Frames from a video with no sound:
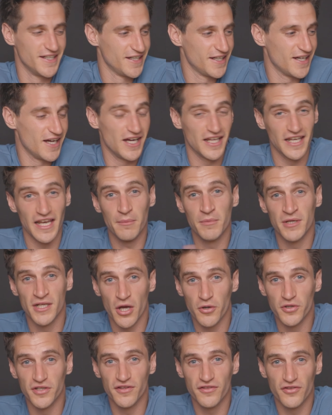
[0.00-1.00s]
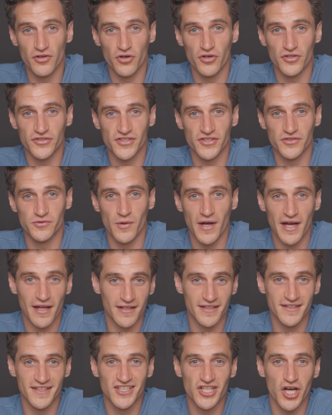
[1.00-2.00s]
Let me know your thoughts as
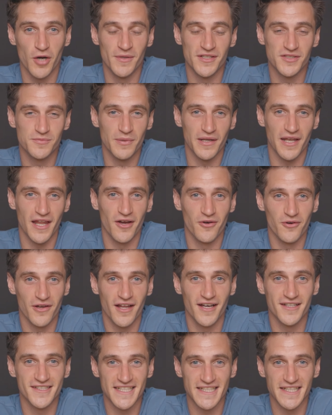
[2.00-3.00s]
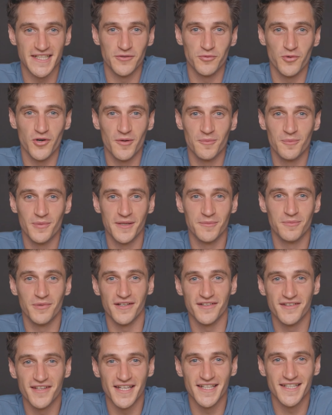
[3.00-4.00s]
well in the comments below. I like to hear what
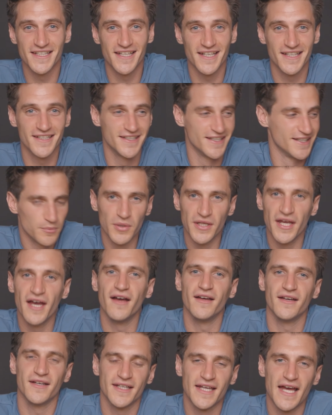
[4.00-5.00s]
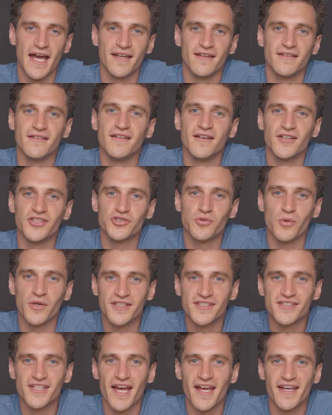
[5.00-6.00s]
people are thinking. But yeah, again, I just want
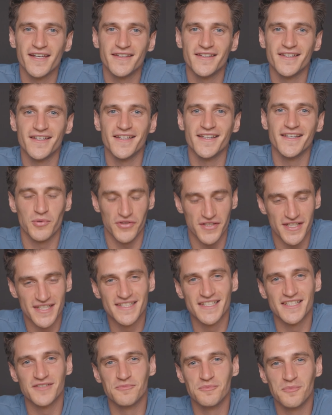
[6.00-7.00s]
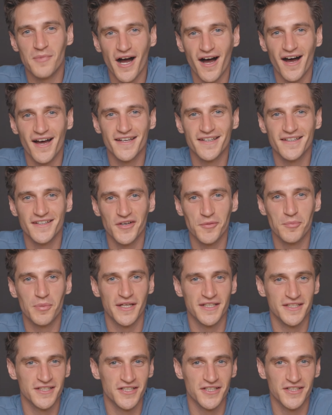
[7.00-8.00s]
to say that, but this is my
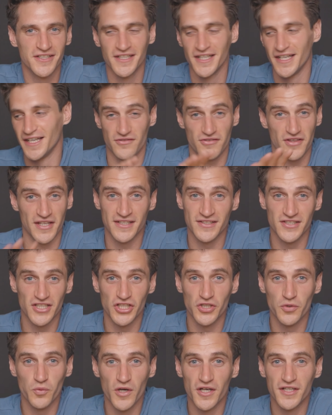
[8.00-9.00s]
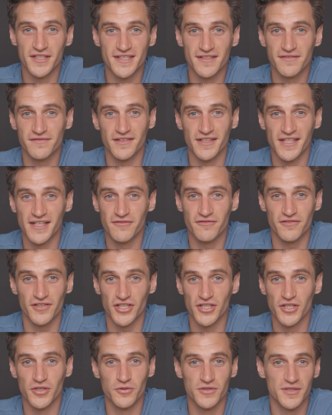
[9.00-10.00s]
opinion. Things are going to work differently for
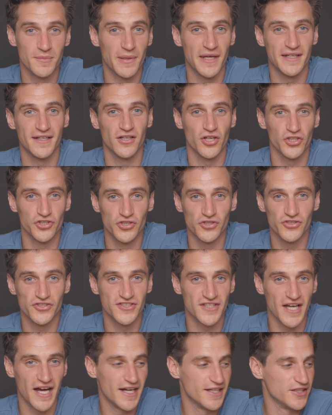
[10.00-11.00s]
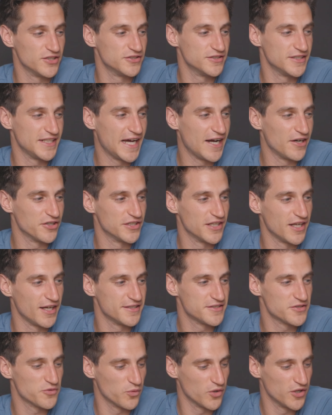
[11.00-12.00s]
you depending on your style and how you
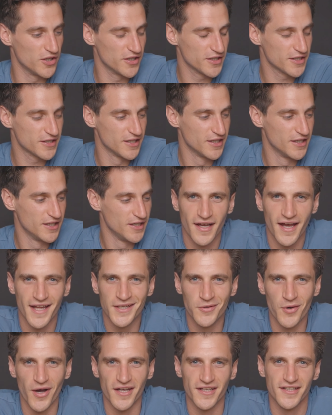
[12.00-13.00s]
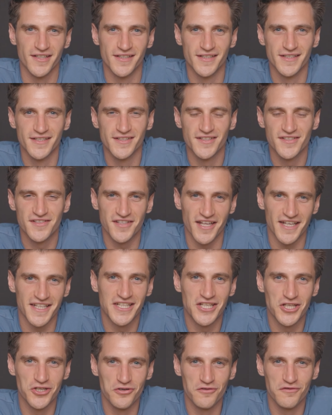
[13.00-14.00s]
like to work. Anyway,
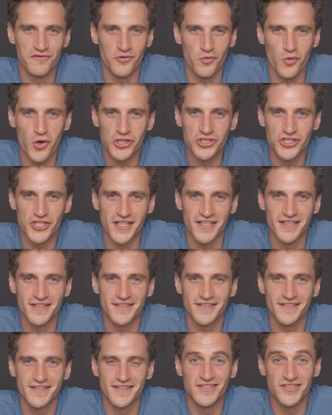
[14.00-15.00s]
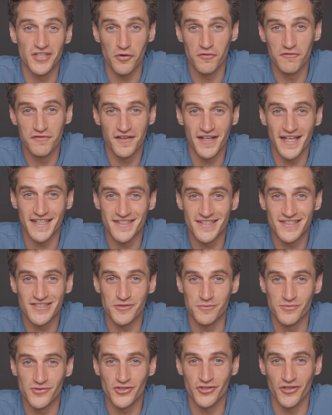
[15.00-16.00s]
thank you for watching. Don't forget to
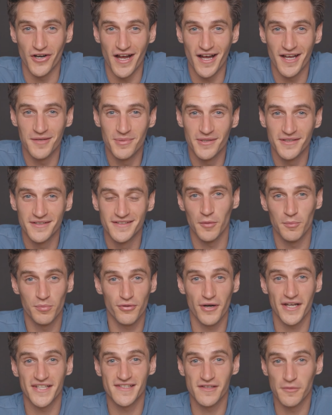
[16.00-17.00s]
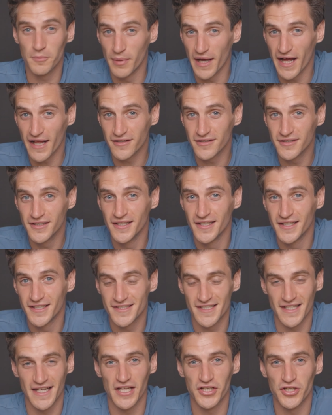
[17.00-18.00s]
subscribe and press the bell
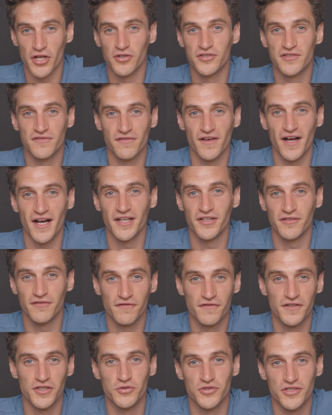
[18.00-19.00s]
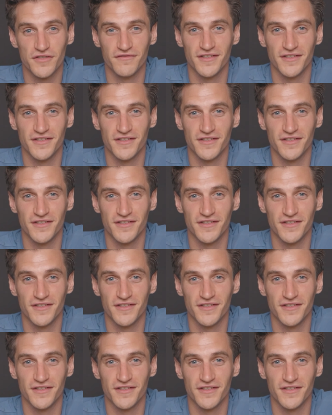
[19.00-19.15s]
to get notified of future